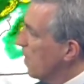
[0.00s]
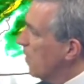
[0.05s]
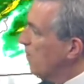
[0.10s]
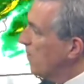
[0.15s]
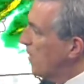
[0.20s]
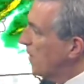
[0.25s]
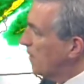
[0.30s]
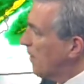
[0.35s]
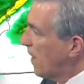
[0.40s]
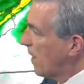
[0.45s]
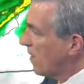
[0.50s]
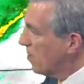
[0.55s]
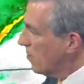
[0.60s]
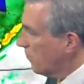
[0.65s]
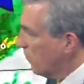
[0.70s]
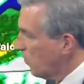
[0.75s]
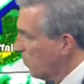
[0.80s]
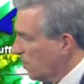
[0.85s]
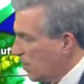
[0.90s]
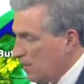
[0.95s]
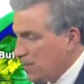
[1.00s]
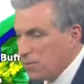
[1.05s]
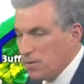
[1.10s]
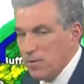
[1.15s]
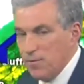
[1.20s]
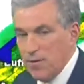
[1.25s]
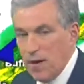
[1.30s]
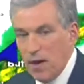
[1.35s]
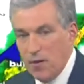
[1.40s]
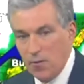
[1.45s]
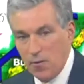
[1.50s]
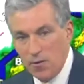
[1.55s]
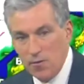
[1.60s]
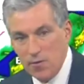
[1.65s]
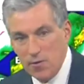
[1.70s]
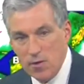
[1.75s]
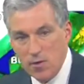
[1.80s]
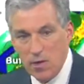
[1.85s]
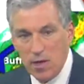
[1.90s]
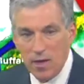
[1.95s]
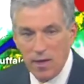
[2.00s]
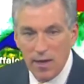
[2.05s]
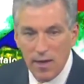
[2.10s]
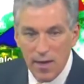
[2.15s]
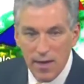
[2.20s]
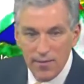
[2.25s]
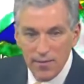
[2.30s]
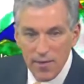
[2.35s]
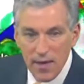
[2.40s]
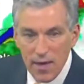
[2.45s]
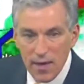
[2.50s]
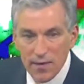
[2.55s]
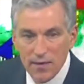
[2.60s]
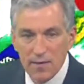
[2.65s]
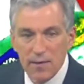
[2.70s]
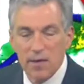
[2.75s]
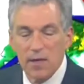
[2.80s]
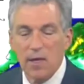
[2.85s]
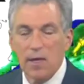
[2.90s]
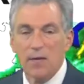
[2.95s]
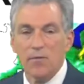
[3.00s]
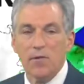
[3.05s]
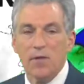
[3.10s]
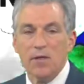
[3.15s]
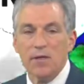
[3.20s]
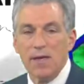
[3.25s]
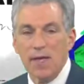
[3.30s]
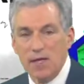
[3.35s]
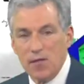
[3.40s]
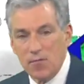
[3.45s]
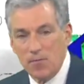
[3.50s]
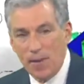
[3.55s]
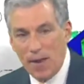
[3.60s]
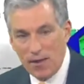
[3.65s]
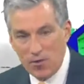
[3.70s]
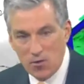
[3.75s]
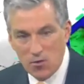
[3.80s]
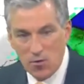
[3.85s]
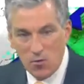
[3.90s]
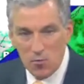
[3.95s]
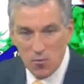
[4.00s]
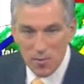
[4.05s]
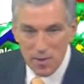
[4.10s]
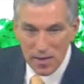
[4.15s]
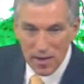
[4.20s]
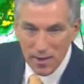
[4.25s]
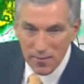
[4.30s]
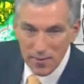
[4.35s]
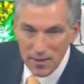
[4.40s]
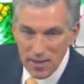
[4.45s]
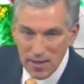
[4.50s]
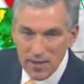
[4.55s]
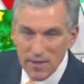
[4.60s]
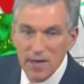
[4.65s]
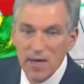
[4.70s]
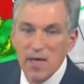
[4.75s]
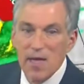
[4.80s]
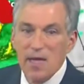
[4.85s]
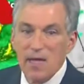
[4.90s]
It may last for a couple of hours, and then the next batch will be coming in